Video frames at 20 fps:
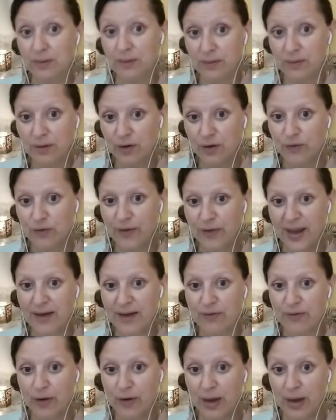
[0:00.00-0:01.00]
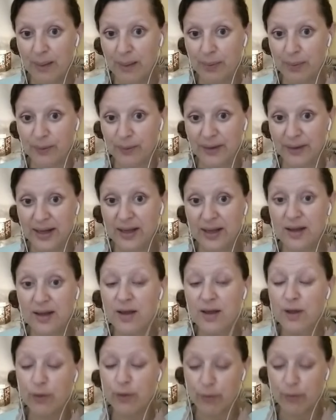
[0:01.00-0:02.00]
convey vocabulary
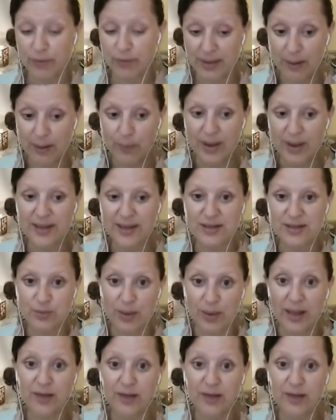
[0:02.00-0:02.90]
through that way as well.